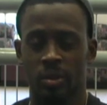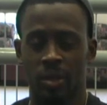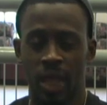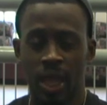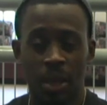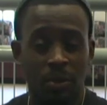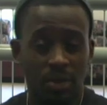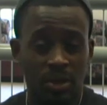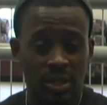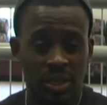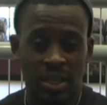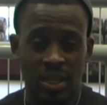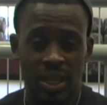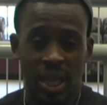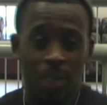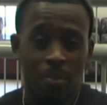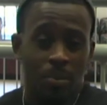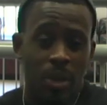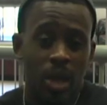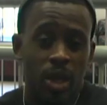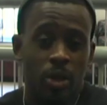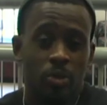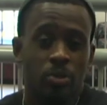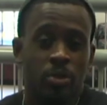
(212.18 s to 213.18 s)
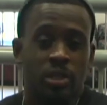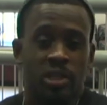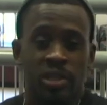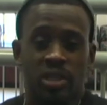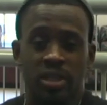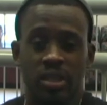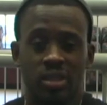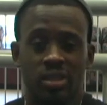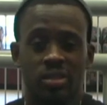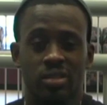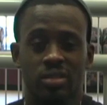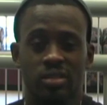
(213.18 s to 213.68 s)
Everything I battle with
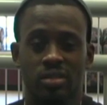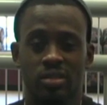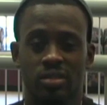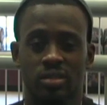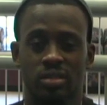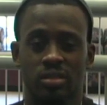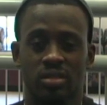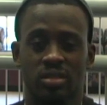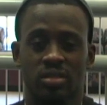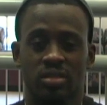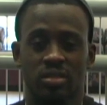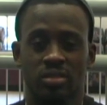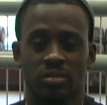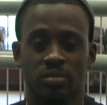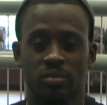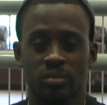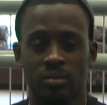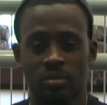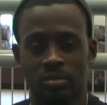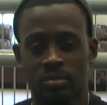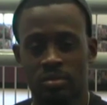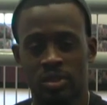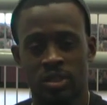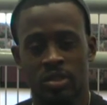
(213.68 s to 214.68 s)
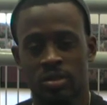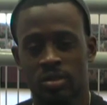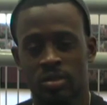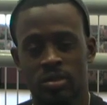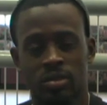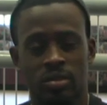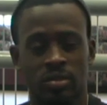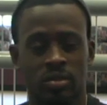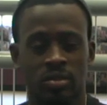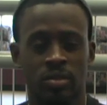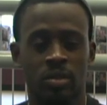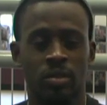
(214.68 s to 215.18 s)
it. But you
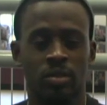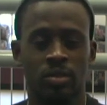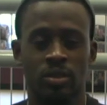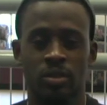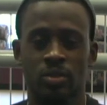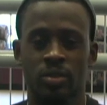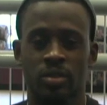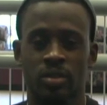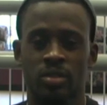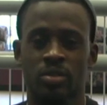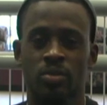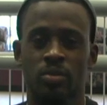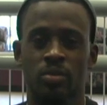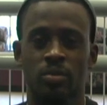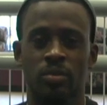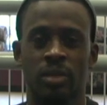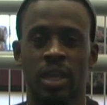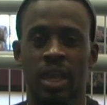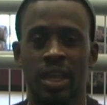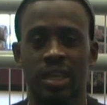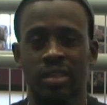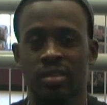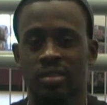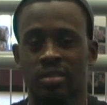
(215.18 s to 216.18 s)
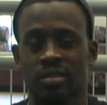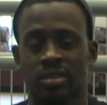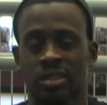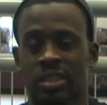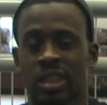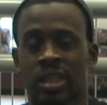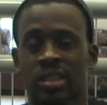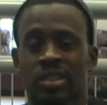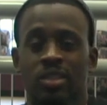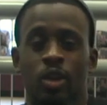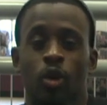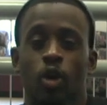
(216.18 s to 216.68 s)
could you could do it too. That
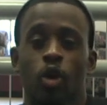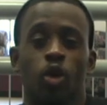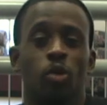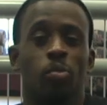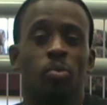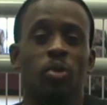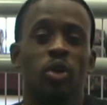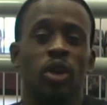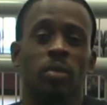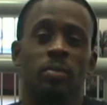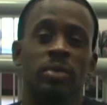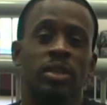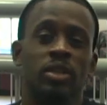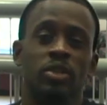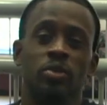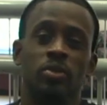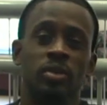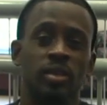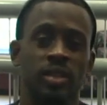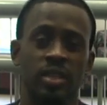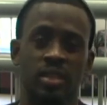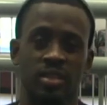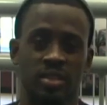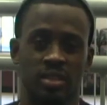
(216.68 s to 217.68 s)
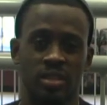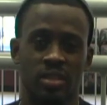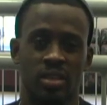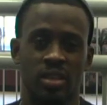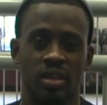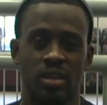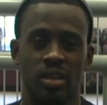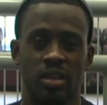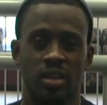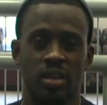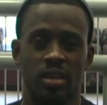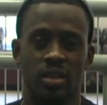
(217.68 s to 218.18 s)
that's the whole point of me doing this.
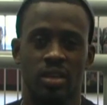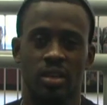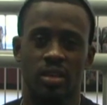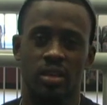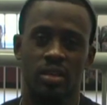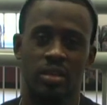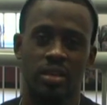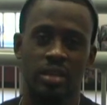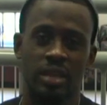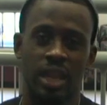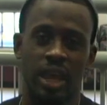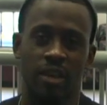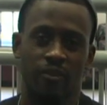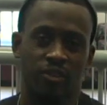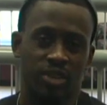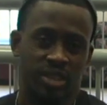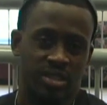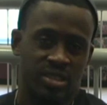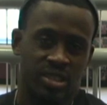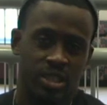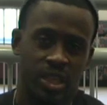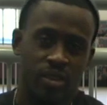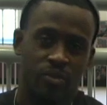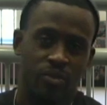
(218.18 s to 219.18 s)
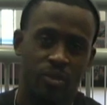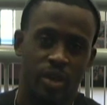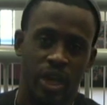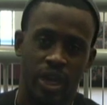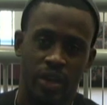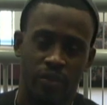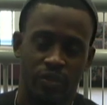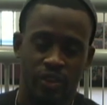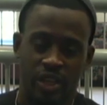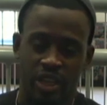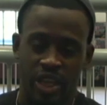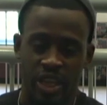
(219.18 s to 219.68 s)
Not for self
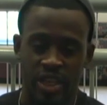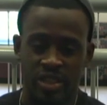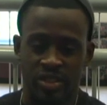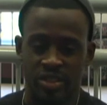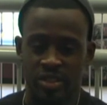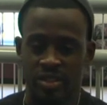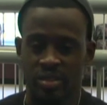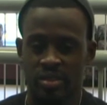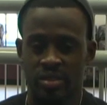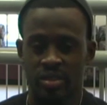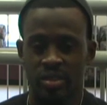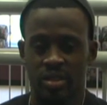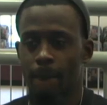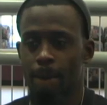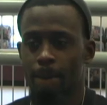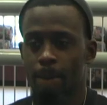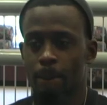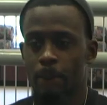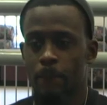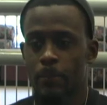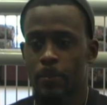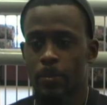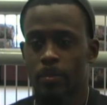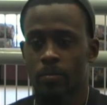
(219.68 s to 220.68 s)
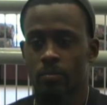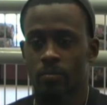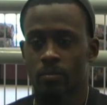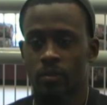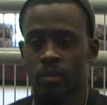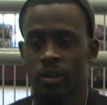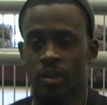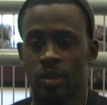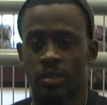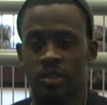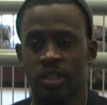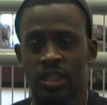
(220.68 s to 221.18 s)
gratification,
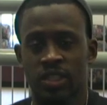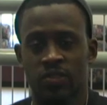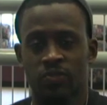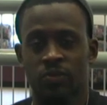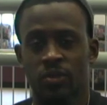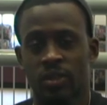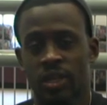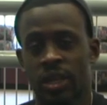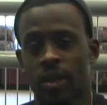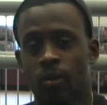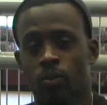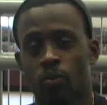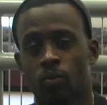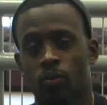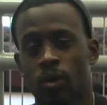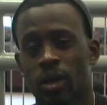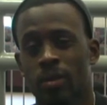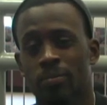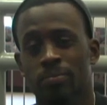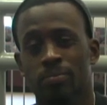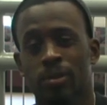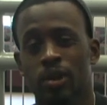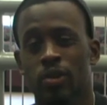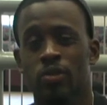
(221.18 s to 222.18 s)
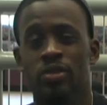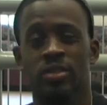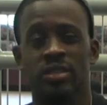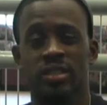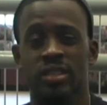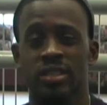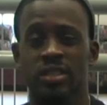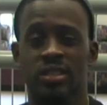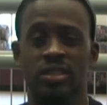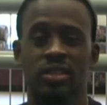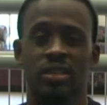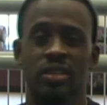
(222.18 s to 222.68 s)
or just for that one
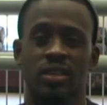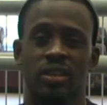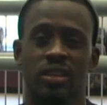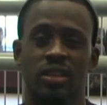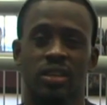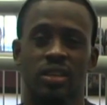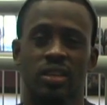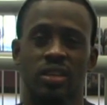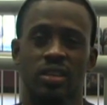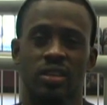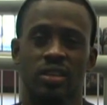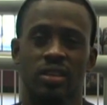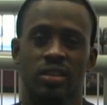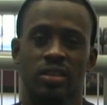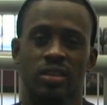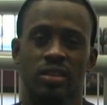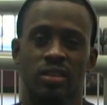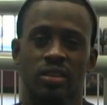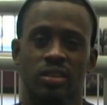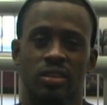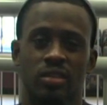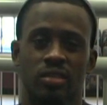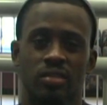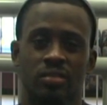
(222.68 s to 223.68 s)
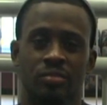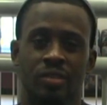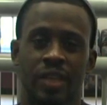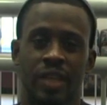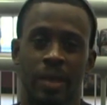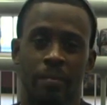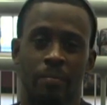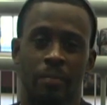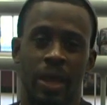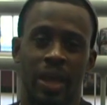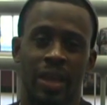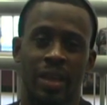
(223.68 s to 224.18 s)
person
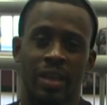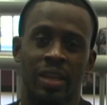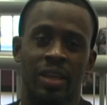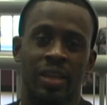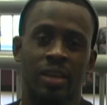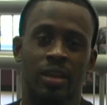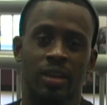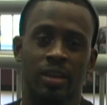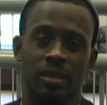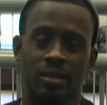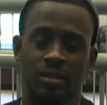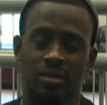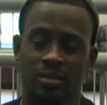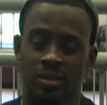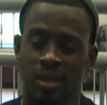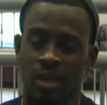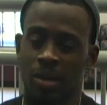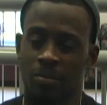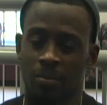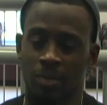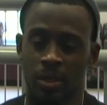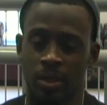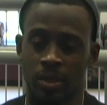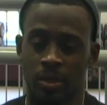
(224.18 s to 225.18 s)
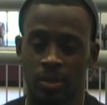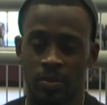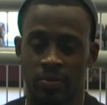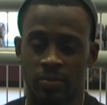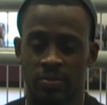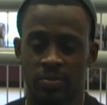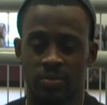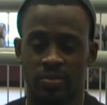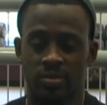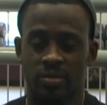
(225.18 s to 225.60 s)
that might need an uplift.